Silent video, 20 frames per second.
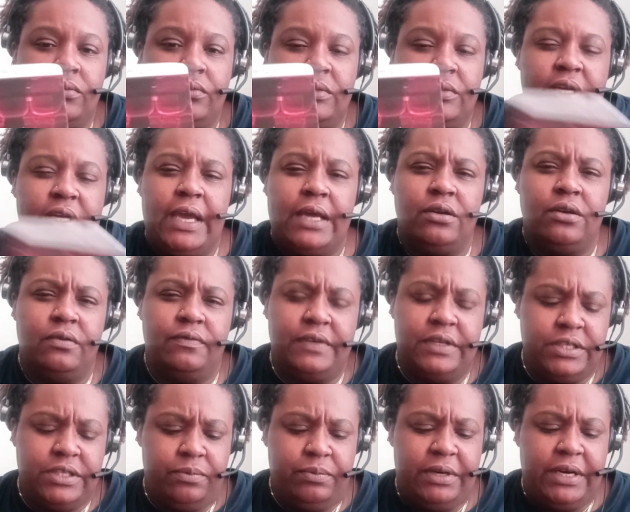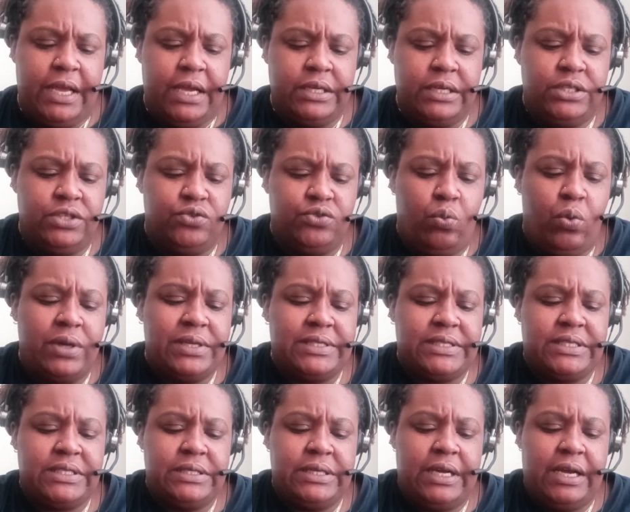He had no vision, but now he
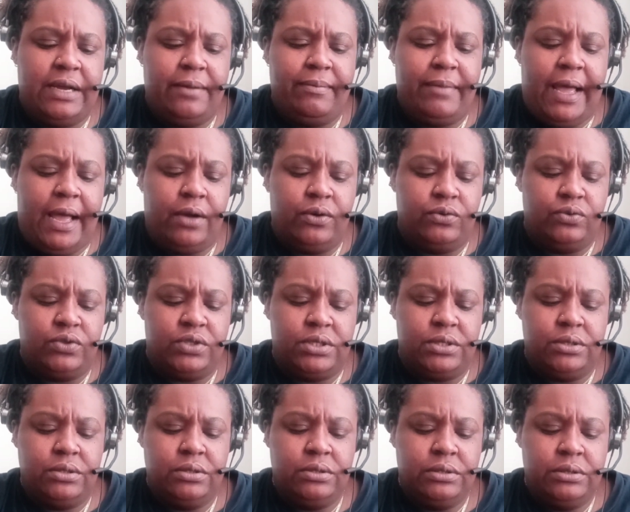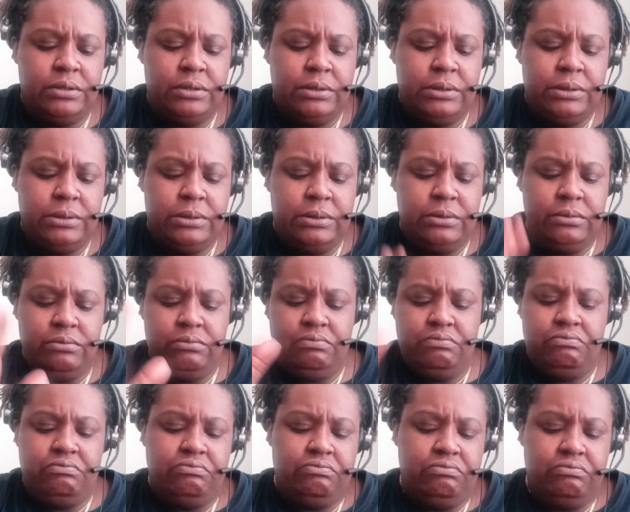wants to come out
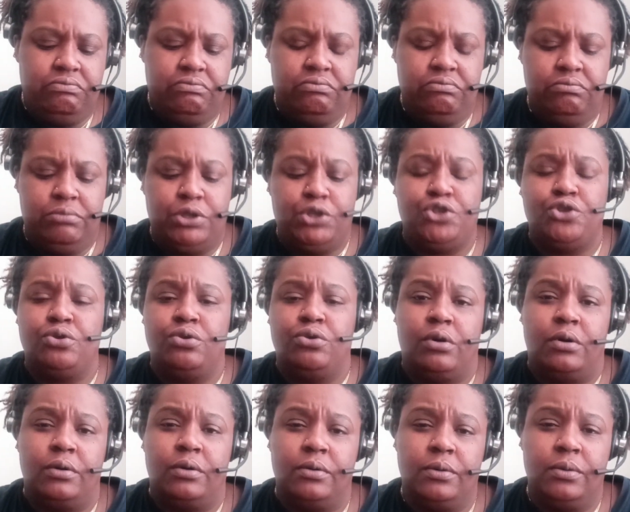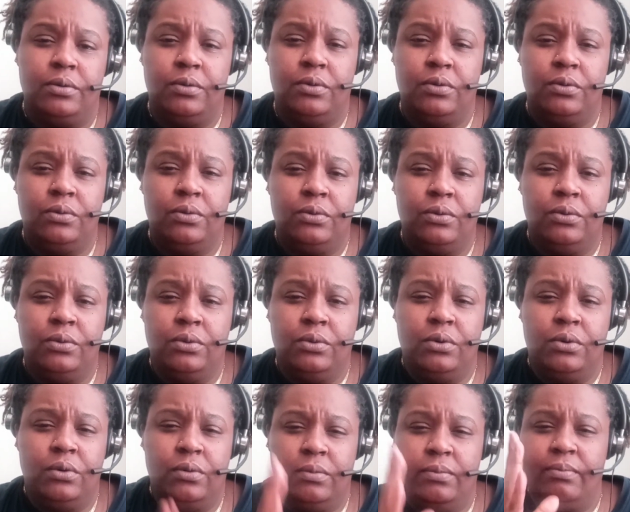mature.
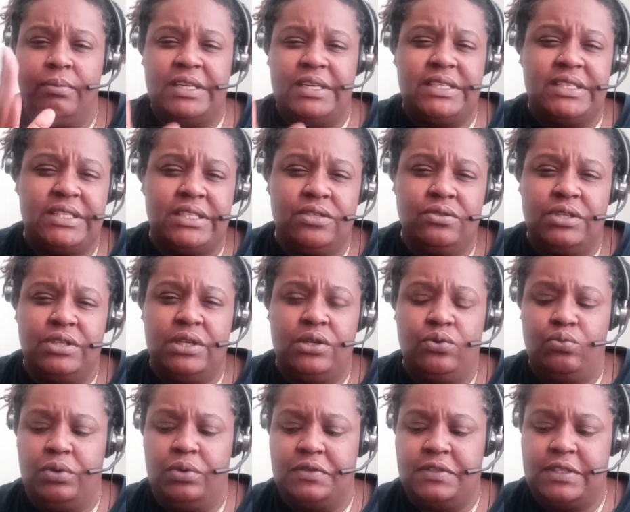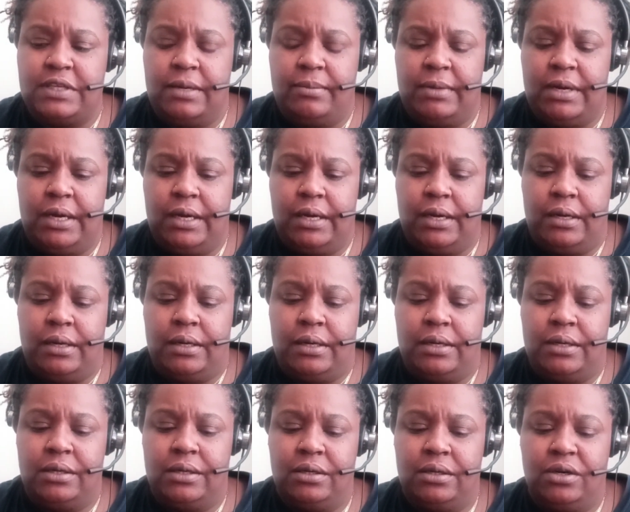But he's still dealing with some uh,
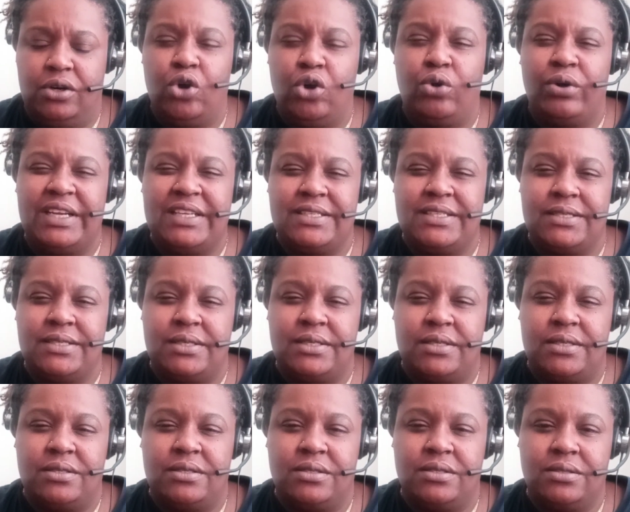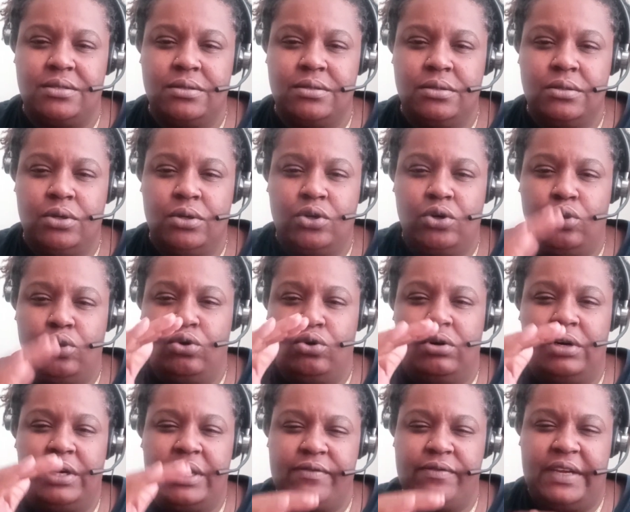lower entities, lower
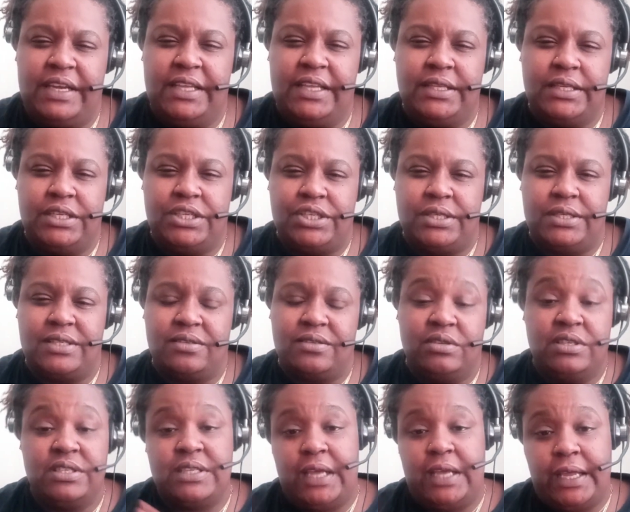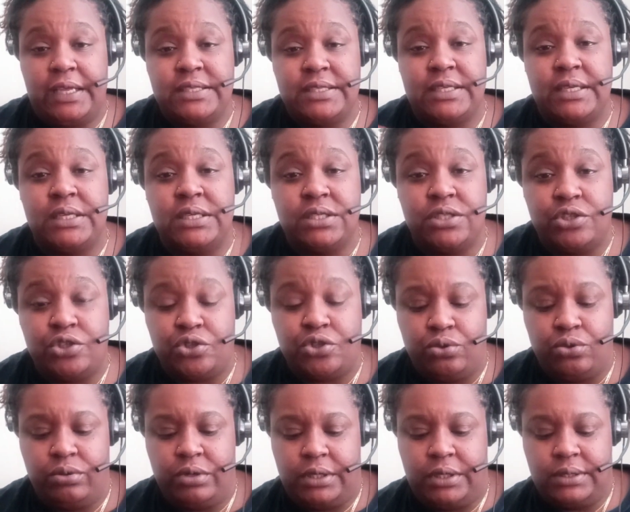level energies, because, like I said, he's
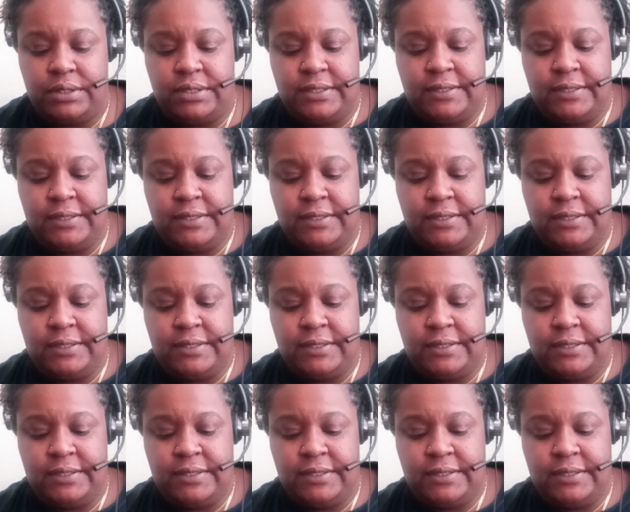distorted.